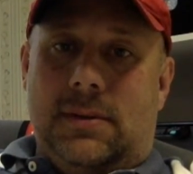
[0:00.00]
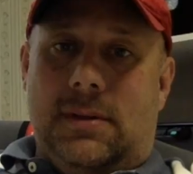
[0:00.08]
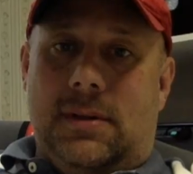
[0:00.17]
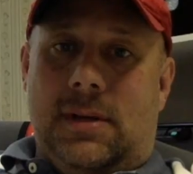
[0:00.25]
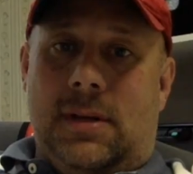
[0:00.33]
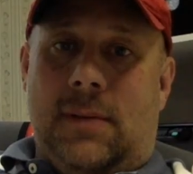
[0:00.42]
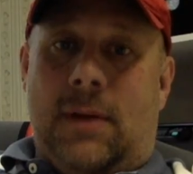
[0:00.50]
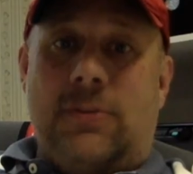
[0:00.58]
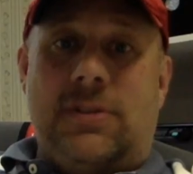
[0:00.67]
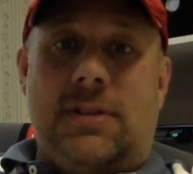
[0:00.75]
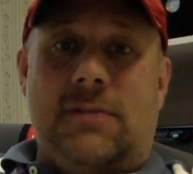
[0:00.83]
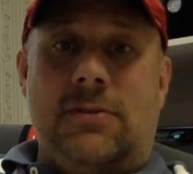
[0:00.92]
I was
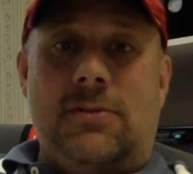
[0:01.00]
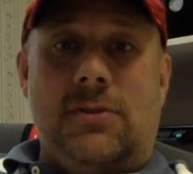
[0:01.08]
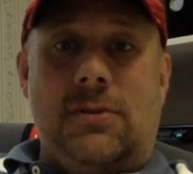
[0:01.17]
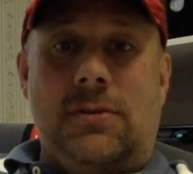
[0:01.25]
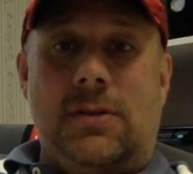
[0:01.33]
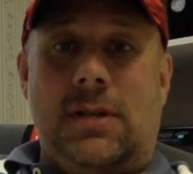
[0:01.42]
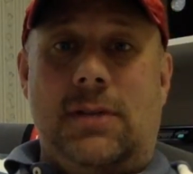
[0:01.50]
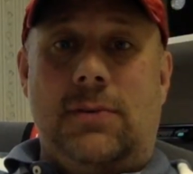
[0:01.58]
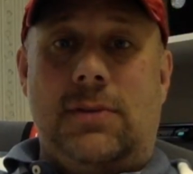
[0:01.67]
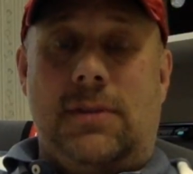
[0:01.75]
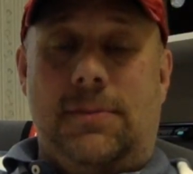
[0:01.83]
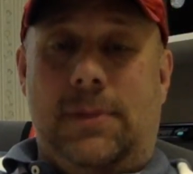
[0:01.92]
7 years old and it
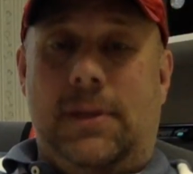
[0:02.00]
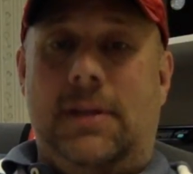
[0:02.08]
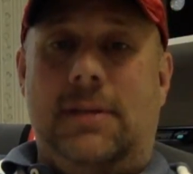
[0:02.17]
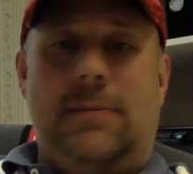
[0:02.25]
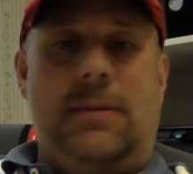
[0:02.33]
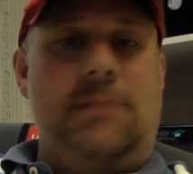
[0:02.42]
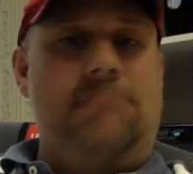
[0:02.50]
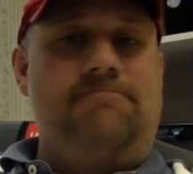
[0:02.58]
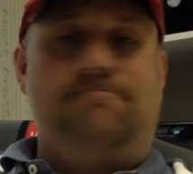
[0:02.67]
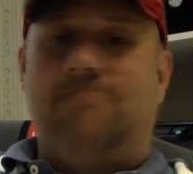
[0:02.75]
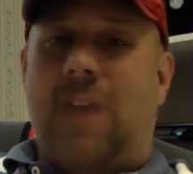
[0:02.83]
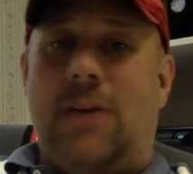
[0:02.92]
was completed, but
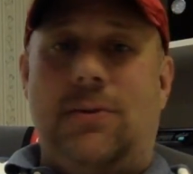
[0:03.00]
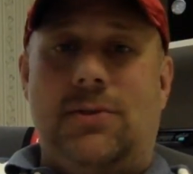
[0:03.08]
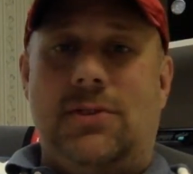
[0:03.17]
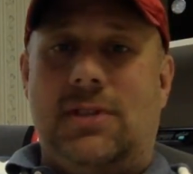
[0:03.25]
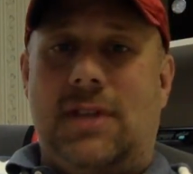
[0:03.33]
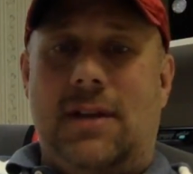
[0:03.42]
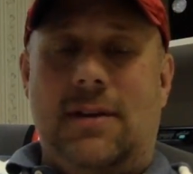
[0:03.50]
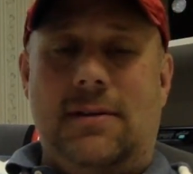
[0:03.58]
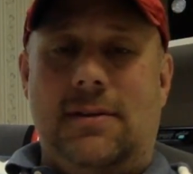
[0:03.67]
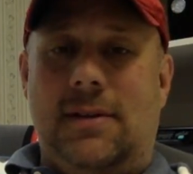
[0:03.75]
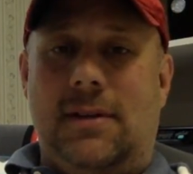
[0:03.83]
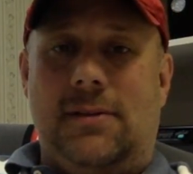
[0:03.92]
I was scared
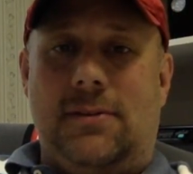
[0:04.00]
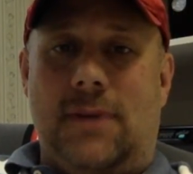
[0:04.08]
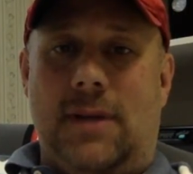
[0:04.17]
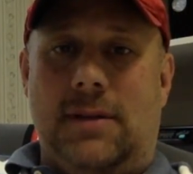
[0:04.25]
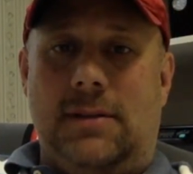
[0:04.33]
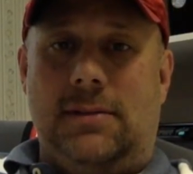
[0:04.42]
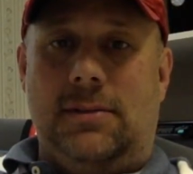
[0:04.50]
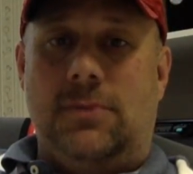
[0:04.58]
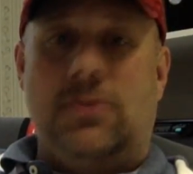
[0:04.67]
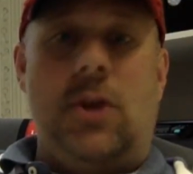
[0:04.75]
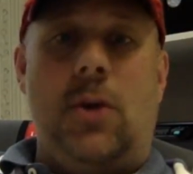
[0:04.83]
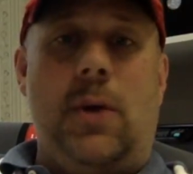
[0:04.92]
to death to ride it. There
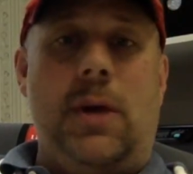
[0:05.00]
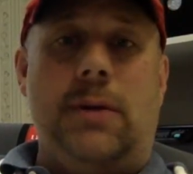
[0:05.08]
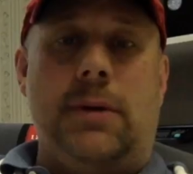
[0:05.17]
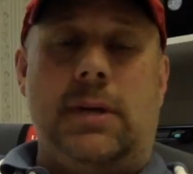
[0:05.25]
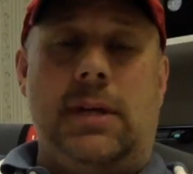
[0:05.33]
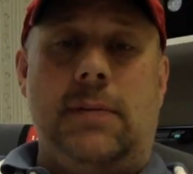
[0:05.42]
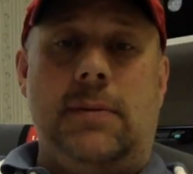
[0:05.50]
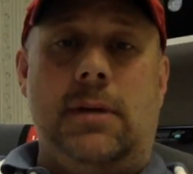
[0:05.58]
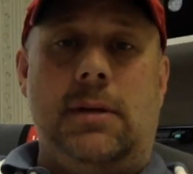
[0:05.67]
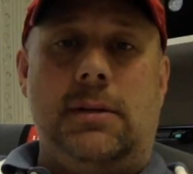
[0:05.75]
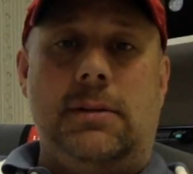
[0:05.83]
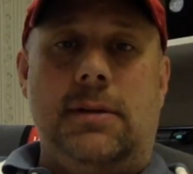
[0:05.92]
was no way you were going to get me on
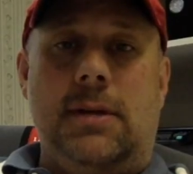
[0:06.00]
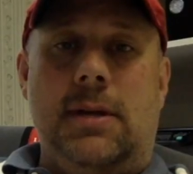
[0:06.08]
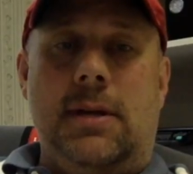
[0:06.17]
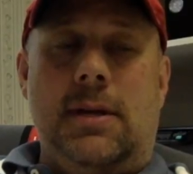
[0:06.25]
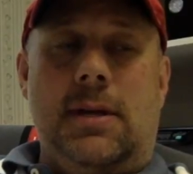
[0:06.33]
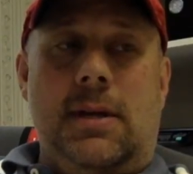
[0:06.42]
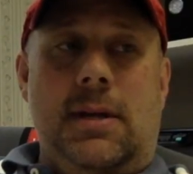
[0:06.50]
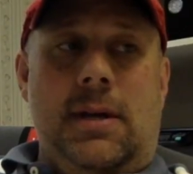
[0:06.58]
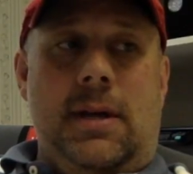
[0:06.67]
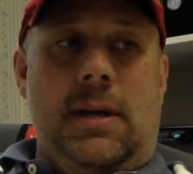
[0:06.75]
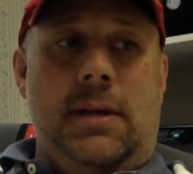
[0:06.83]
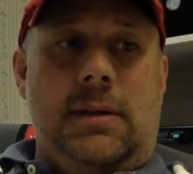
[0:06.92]
it.
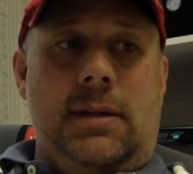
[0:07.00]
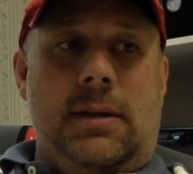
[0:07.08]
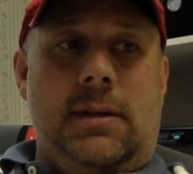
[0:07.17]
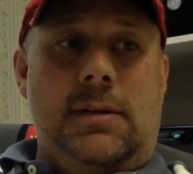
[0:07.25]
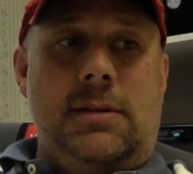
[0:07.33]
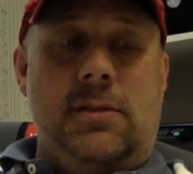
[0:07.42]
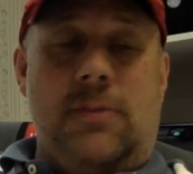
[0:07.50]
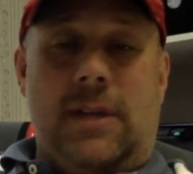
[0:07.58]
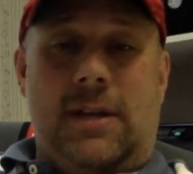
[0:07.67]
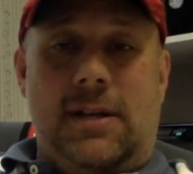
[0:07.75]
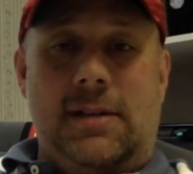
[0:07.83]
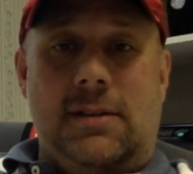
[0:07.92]
And so
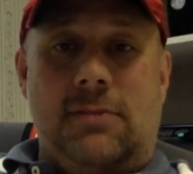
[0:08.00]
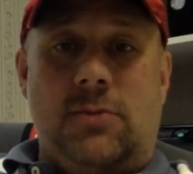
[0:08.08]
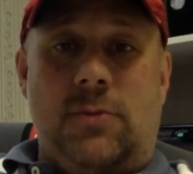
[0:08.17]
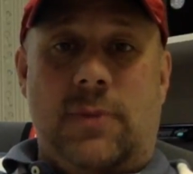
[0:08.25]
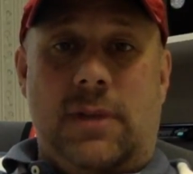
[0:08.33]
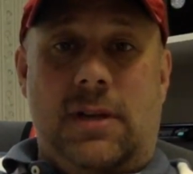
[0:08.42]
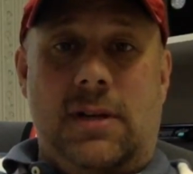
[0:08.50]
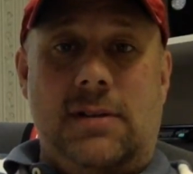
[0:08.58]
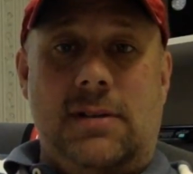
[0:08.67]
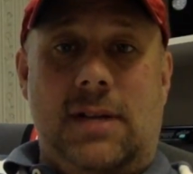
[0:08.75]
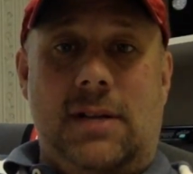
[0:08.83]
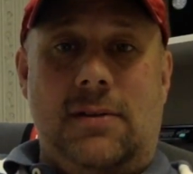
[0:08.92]
I was with my
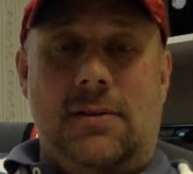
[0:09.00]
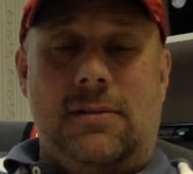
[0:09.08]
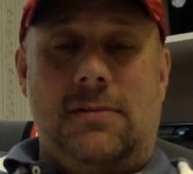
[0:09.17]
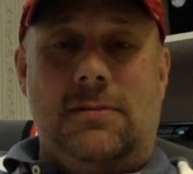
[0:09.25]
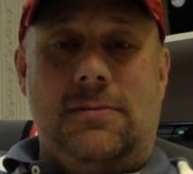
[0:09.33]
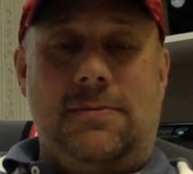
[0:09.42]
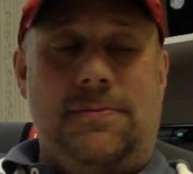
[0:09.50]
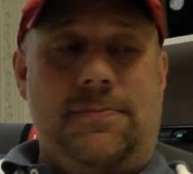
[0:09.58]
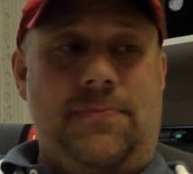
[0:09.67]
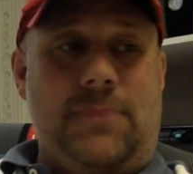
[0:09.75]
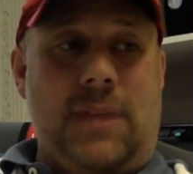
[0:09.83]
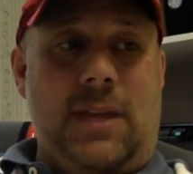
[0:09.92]
cousin, aunt, and uncle.
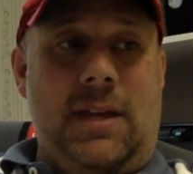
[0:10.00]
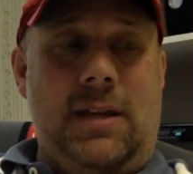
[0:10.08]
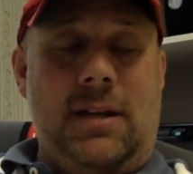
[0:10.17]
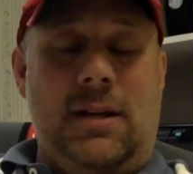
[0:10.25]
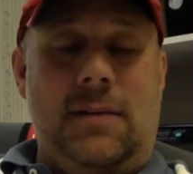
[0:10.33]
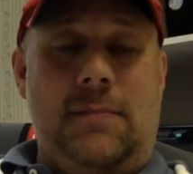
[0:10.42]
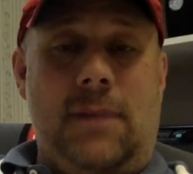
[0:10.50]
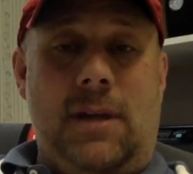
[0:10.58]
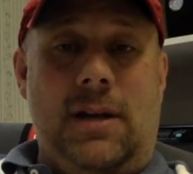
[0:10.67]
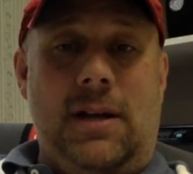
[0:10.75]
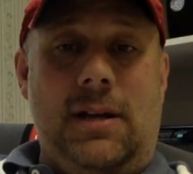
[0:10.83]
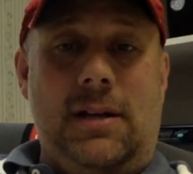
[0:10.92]
And my
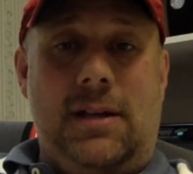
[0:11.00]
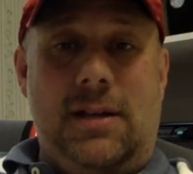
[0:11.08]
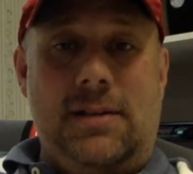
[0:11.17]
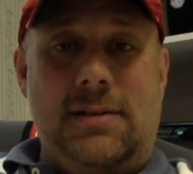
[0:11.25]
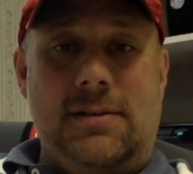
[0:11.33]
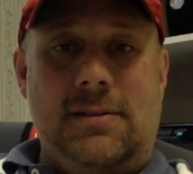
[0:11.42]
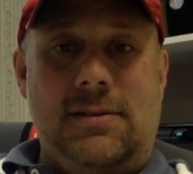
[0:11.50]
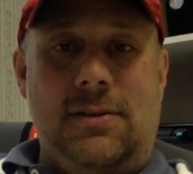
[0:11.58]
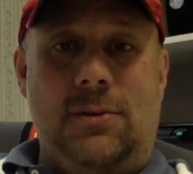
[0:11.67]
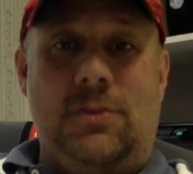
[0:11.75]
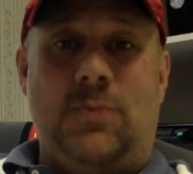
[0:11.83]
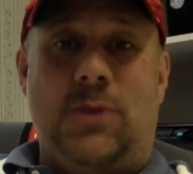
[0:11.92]
cousin, who
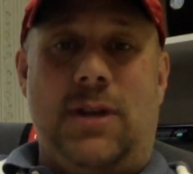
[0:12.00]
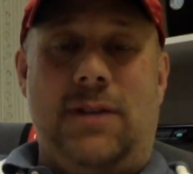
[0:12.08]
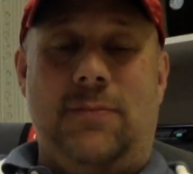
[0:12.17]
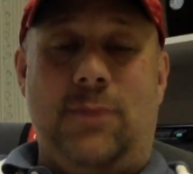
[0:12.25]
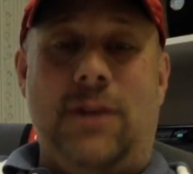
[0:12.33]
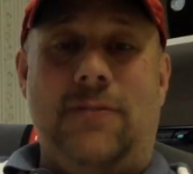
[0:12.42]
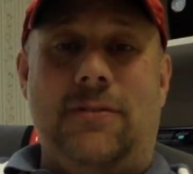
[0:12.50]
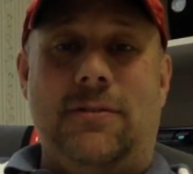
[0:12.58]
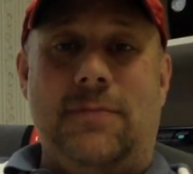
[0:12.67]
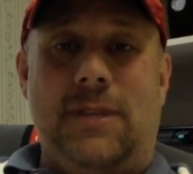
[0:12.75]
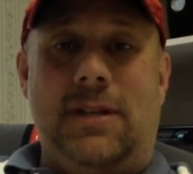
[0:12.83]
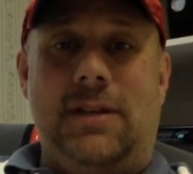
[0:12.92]
was braver than
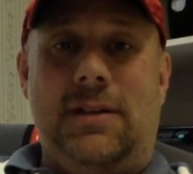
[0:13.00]
me,